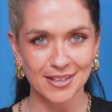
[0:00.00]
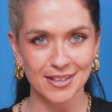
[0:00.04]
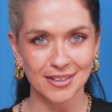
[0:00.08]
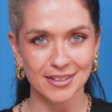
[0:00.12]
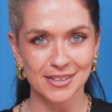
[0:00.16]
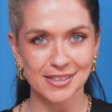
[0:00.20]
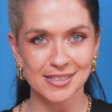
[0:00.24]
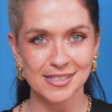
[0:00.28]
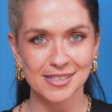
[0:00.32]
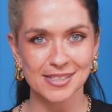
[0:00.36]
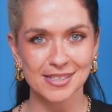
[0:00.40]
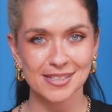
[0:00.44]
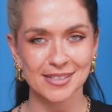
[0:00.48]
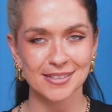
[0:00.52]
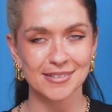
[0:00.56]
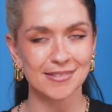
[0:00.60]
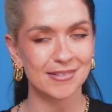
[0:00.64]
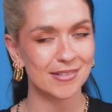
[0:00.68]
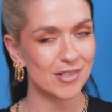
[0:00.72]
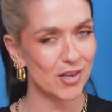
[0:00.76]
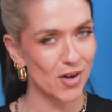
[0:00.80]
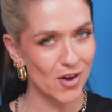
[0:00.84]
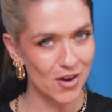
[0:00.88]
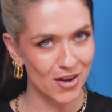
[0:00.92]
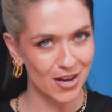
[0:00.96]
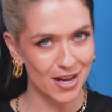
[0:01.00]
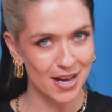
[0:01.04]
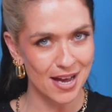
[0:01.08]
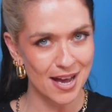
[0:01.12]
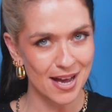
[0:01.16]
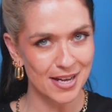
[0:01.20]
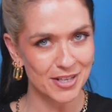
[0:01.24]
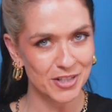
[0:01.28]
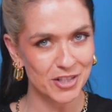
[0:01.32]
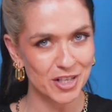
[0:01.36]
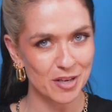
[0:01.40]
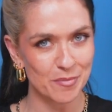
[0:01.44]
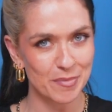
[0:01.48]
colors, not
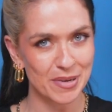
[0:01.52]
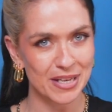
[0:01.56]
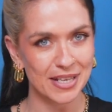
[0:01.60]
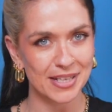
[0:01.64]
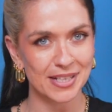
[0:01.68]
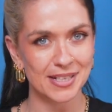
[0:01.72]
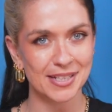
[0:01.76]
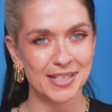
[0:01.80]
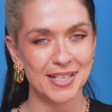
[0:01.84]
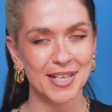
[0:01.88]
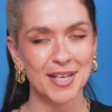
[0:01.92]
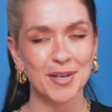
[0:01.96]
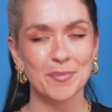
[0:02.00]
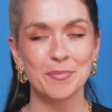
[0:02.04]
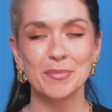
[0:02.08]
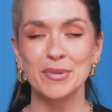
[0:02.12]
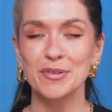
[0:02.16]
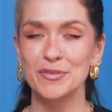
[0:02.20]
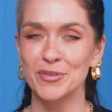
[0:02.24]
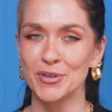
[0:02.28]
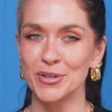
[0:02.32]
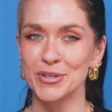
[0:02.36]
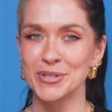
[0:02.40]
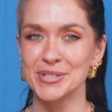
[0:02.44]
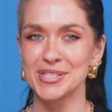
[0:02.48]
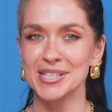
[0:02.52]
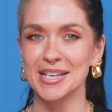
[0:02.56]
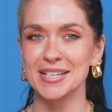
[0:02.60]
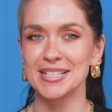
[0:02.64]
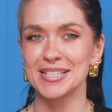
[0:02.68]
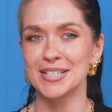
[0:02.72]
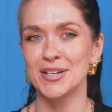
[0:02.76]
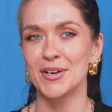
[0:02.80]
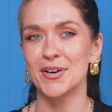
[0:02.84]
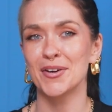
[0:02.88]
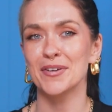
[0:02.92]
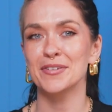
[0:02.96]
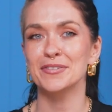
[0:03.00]
RGB, before you send
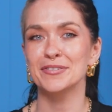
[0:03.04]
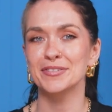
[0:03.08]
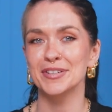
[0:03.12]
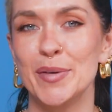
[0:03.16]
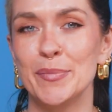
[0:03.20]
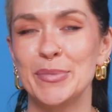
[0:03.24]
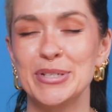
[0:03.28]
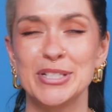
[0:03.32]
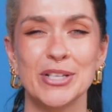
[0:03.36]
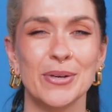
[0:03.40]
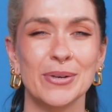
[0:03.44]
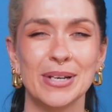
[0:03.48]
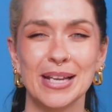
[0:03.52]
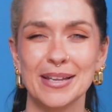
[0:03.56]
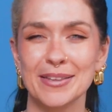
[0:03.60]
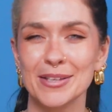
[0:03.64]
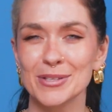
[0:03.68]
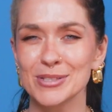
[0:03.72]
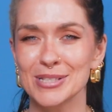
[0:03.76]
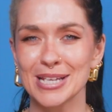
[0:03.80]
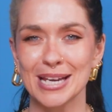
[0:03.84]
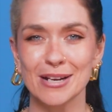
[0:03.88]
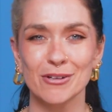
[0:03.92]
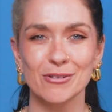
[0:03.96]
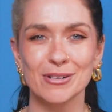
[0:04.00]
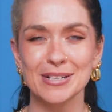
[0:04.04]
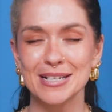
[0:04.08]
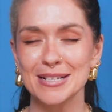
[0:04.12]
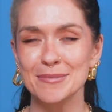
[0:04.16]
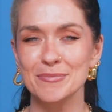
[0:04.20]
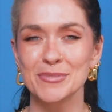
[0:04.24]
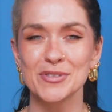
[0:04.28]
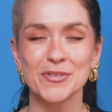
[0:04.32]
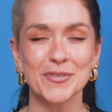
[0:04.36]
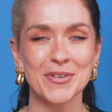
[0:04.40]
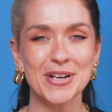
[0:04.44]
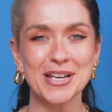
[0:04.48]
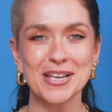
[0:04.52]
it off. But don't let those
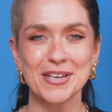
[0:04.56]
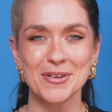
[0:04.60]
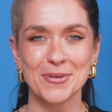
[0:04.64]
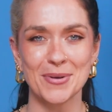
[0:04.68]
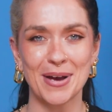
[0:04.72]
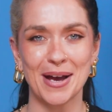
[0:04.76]
acronyms freak you